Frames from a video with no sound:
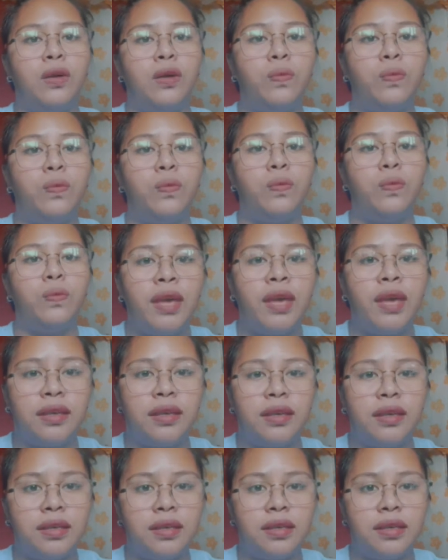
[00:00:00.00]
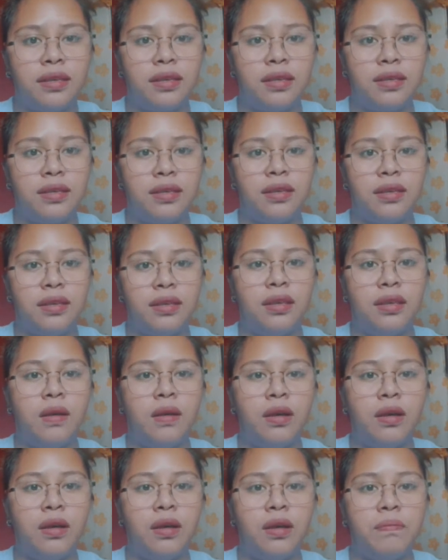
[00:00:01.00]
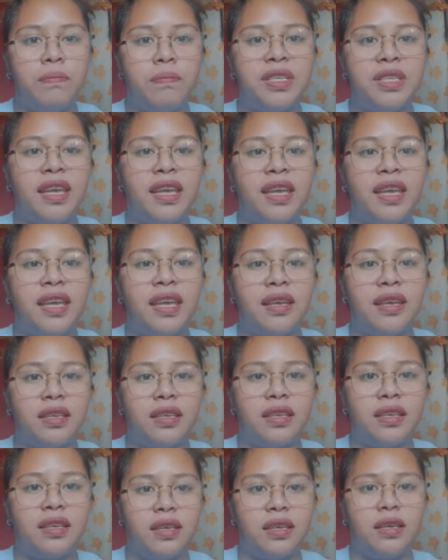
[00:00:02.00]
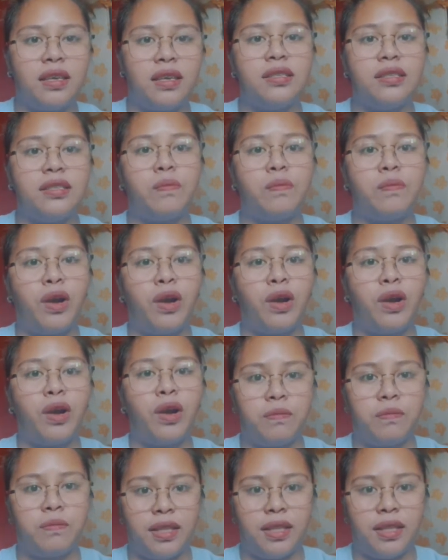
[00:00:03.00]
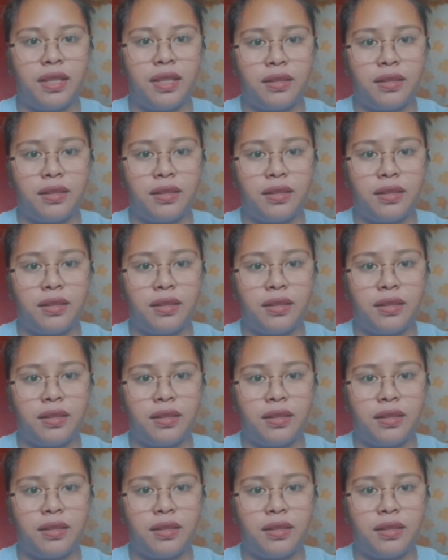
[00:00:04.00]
we make, mistake is a part from it.